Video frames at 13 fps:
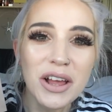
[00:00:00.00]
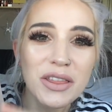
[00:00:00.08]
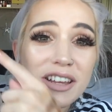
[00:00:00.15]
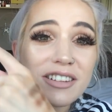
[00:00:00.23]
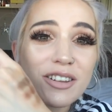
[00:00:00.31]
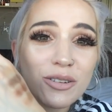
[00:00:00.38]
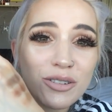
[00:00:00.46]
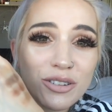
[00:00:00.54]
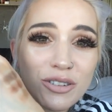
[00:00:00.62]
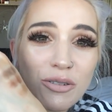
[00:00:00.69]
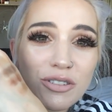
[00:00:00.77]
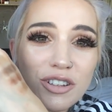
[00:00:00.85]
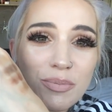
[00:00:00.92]
This looks
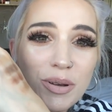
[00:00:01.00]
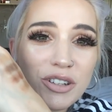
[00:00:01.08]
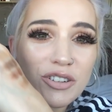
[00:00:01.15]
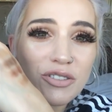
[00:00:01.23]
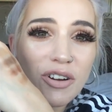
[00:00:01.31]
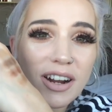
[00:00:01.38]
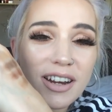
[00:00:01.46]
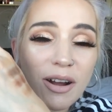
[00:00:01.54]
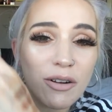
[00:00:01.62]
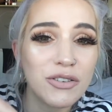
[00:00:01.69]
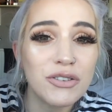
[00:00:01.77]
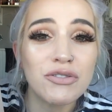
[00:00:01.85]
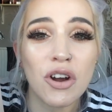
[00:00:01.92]
so suspicious right now.
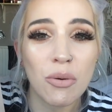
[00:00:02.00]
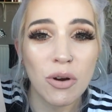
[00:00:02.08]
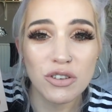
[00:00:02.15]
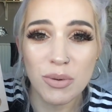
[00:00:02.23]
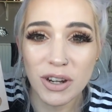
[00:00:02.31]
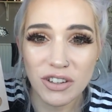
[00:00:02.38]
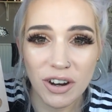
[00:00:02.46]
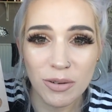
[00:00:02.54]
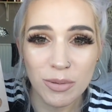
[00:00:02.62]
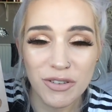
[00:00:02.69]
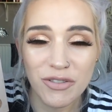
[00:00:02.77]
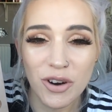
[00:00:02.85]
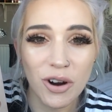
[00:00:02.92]
If you've not watched my channel
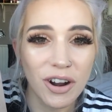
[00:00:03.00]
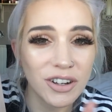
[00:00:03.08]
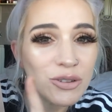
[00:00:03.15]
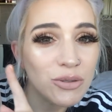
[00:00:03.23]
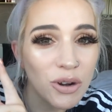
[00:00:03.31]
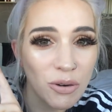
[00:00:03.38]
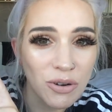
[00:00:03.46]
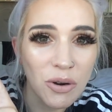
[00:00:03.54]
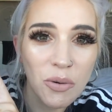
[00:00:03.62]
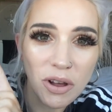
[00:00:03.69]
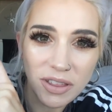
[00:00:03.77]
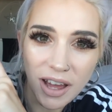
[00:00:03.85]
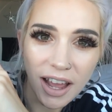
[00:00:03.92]
before and you don't know
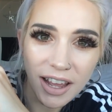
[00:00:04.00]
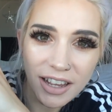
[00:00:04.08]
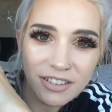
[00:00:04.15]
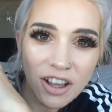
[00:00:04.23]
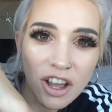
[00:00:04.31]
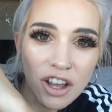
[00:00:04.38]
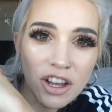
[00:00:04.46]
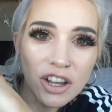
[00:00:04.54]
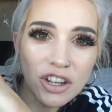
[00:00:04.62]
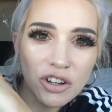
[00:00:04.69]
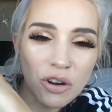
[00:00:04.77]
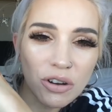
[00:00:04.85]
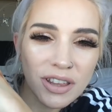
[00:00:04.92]
what that is,
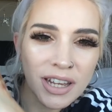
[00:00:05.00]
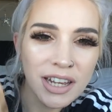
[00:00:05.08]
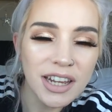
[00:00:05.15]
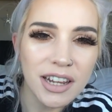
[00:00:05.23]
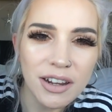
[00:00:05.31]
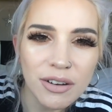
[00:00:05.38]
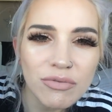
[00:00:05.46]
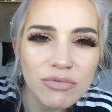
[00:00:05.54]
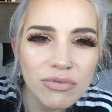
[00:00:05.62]
you're thinking,